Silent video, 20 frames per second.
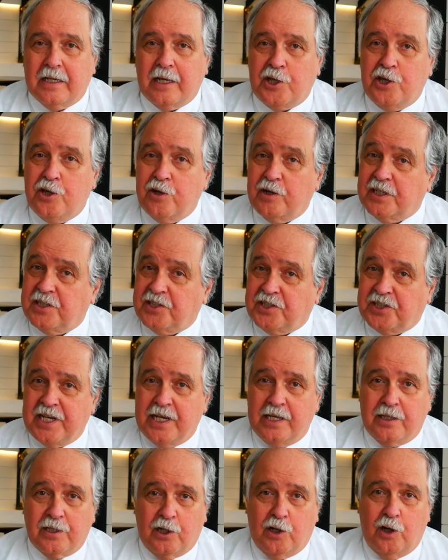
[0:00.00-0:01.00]
Now you can
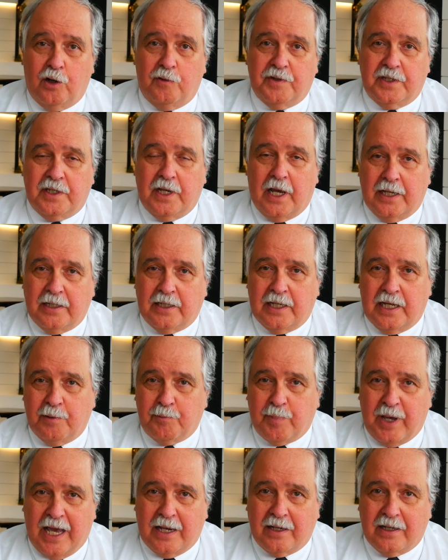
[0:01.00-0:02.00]
see in the
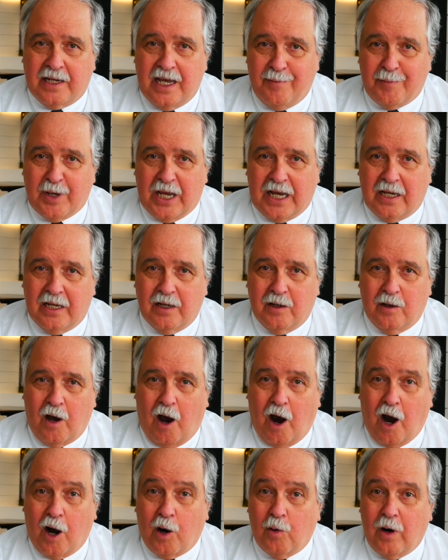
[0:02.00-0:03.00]
COVID-19 pandemic
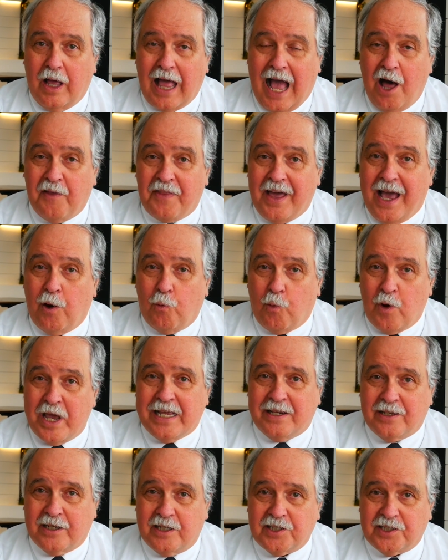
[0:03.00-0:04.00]
our, how that
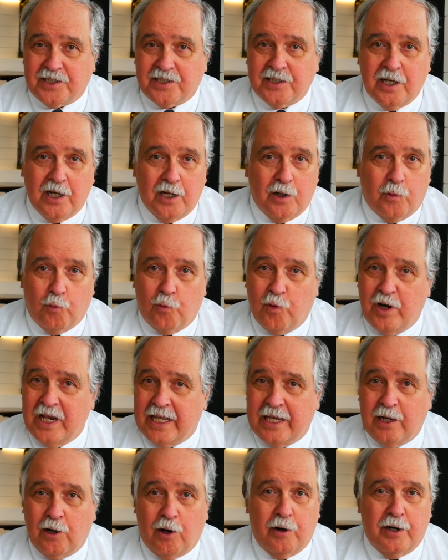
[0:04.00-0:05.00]
weakness
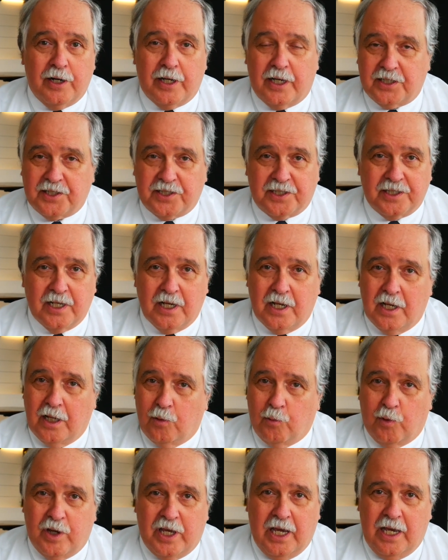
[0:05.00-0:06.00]
really hurt us.
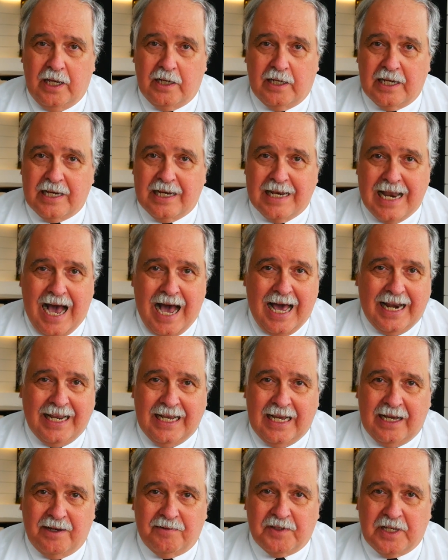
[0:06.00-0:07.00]
We had, did not
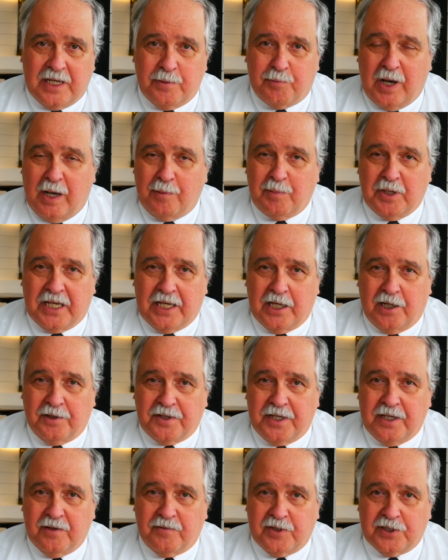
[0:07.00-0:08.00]
have the public
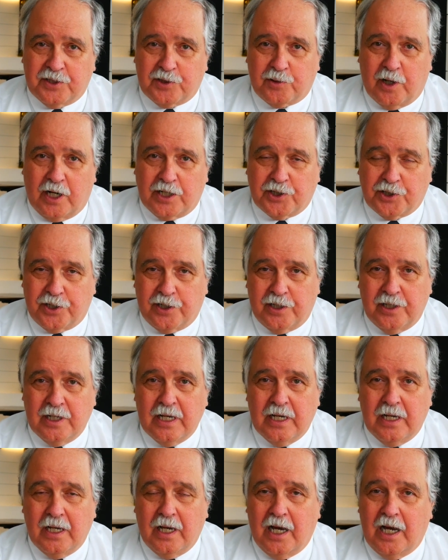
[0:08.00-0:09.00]
health infrastructure
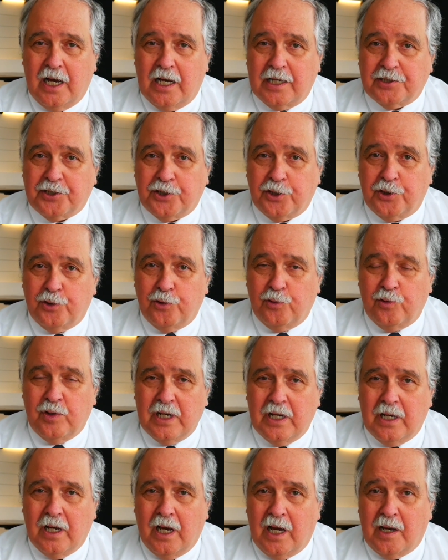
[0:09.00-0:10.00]
uh, to
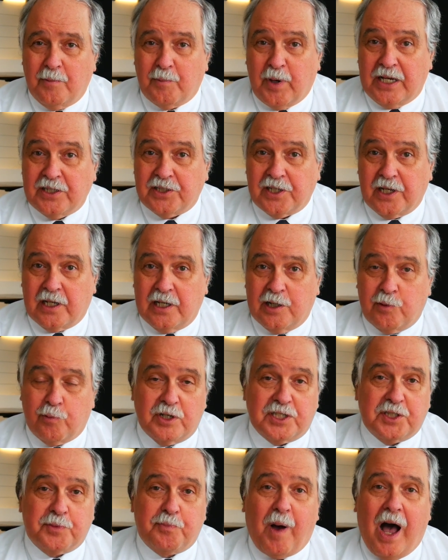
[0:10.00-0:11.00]
uh, basically
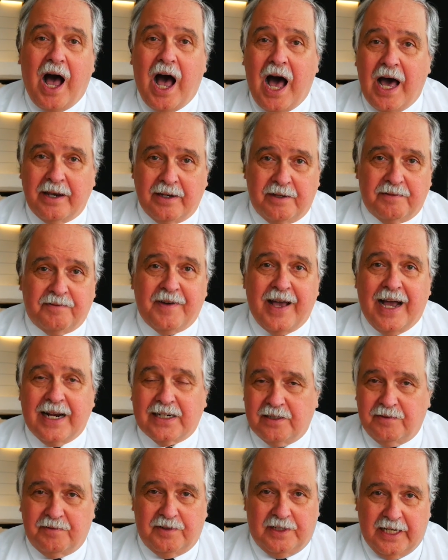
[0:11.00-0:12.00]
respond
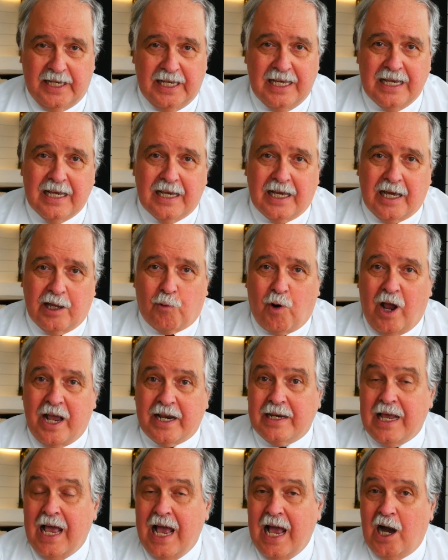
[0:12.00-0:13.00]
effectively. And
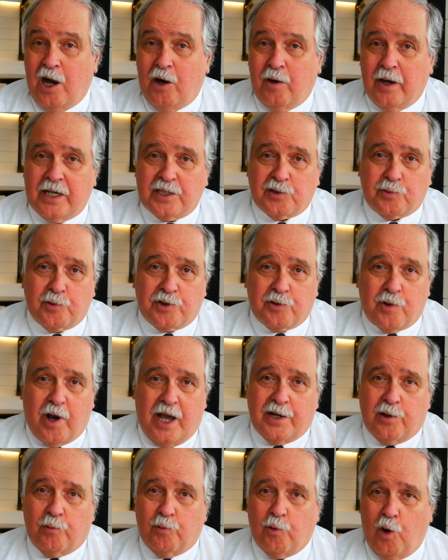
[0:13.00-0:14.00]
right now, as we're
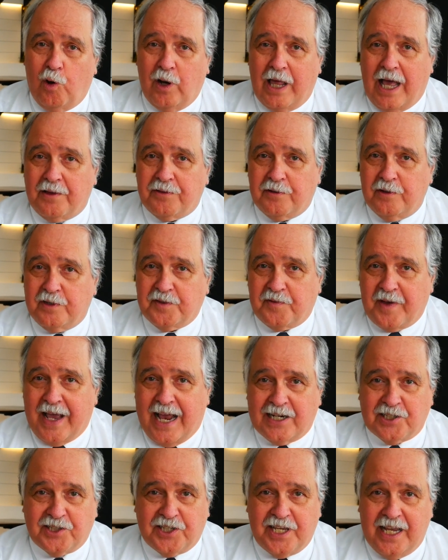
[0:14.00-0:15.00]
trying to roll out those
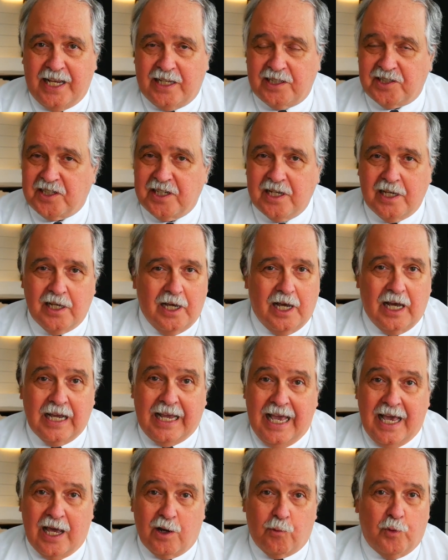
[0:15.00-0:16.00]
vaccines,
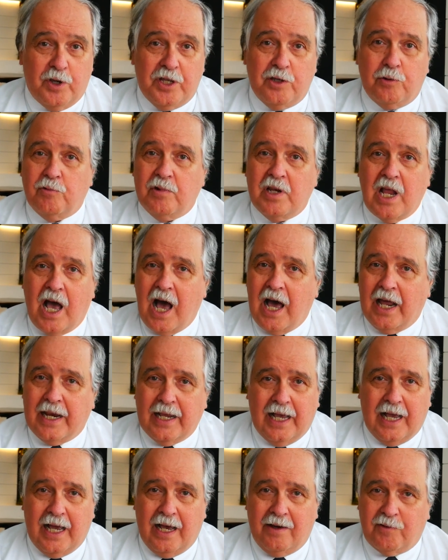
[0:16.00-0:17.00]
again, we do not
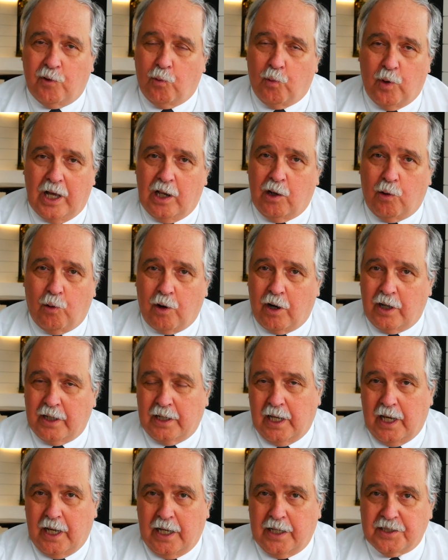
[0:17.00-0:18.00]
have a well
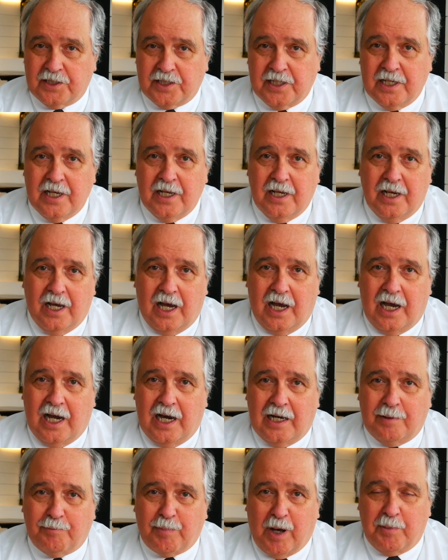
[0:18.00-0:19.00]
organized
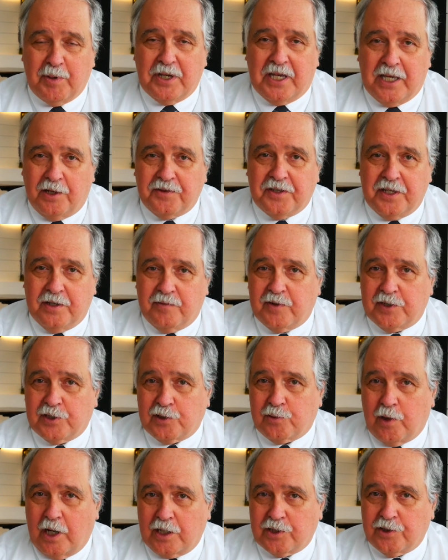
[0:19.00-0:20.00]
uh, public health
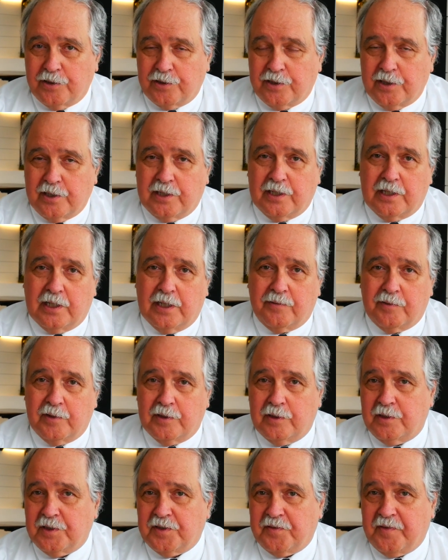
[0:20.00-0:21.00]
infrastructure to deliver
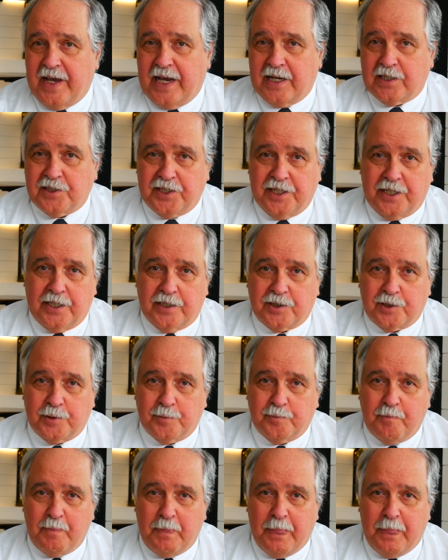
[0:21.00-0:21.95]
those vaccines.